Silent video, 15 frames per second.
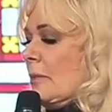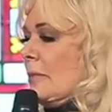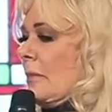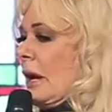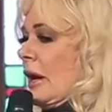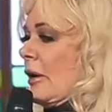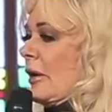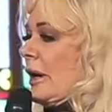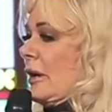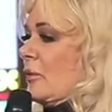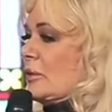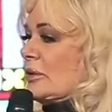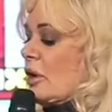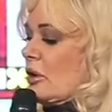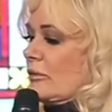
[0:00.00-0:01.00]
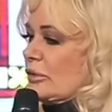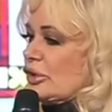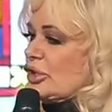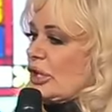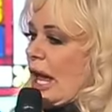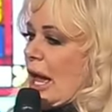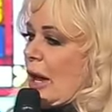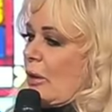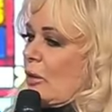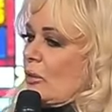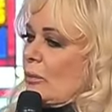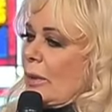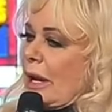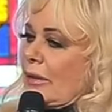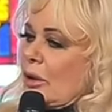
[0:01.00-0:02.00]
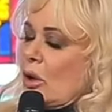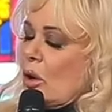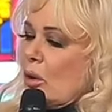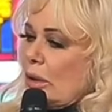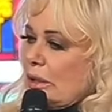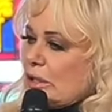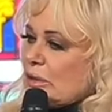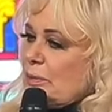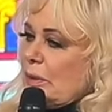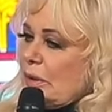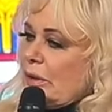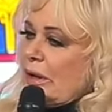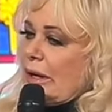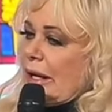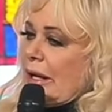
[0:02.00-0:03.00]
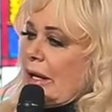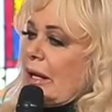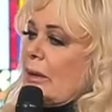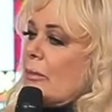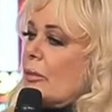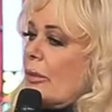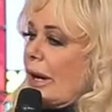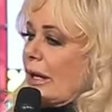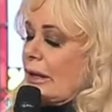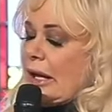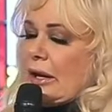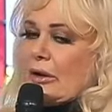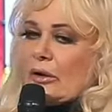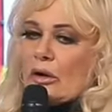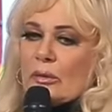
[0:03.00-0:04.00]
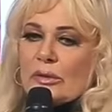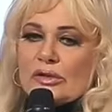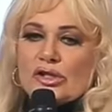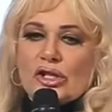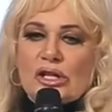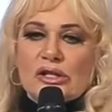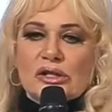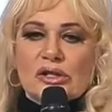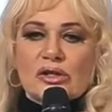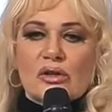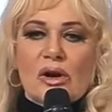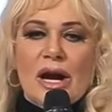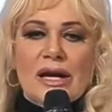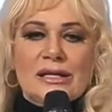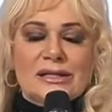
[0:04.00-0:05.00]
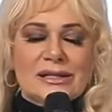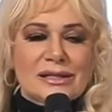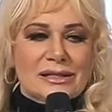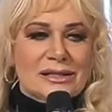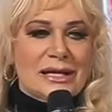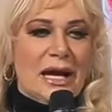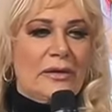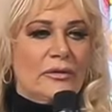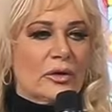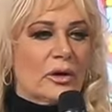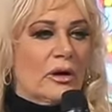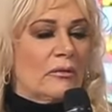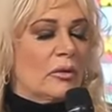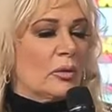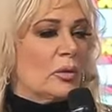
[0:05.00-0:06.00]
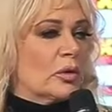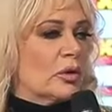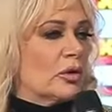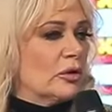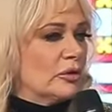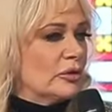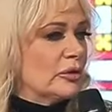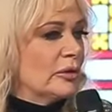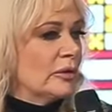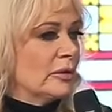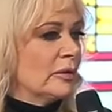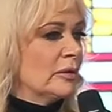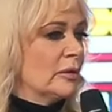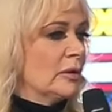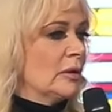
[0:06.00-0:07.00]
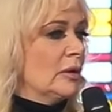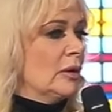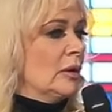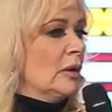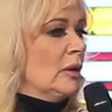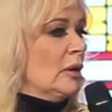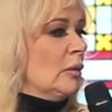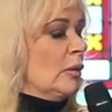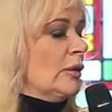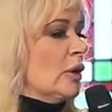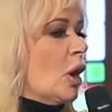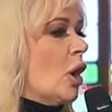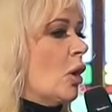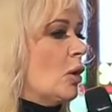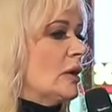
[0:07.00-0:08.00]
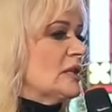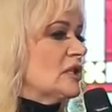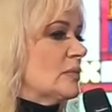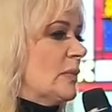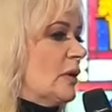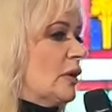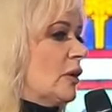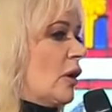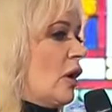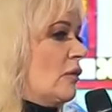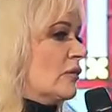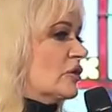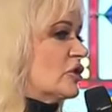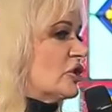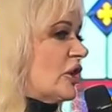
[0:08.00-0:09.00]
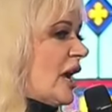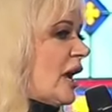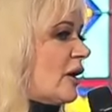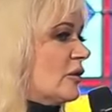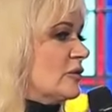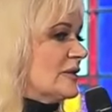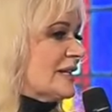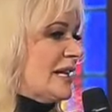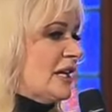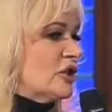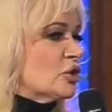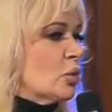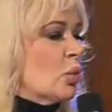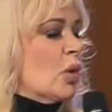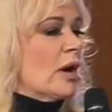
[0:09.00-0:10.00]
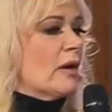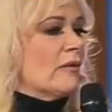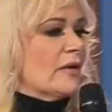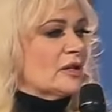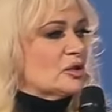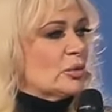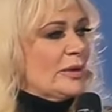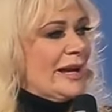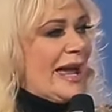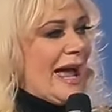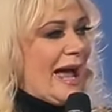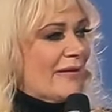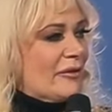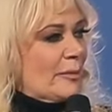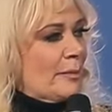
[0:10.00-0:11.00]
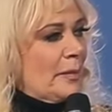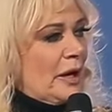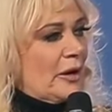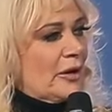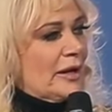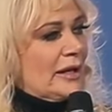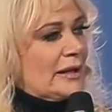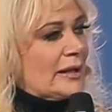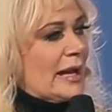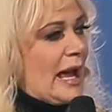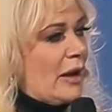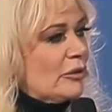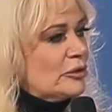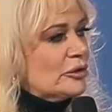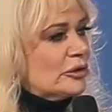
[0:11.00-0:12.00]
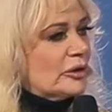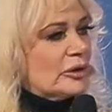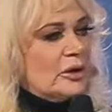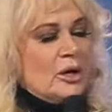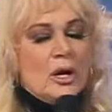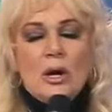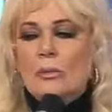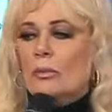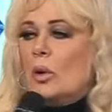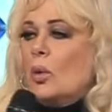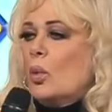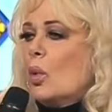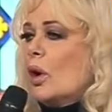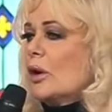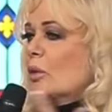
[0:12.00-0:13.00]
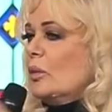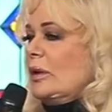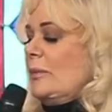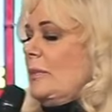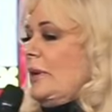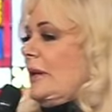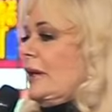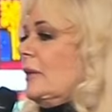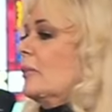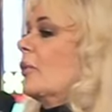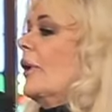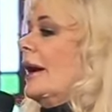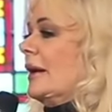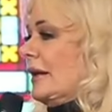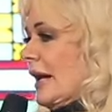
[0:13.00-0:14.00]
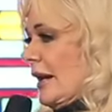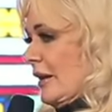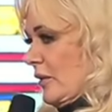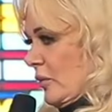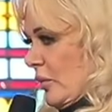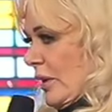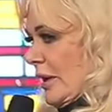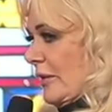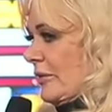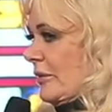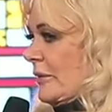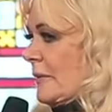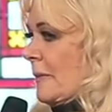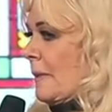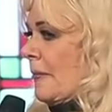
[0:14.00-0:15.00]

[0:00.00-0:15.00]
Mary was overshadowed by the Holy Spirit, and it impregnated her with Jesus Christ, the Savior of the world. When the Holy Spirit overshadows each one of us, we have a Mary encounter, but what are we being impregnated with?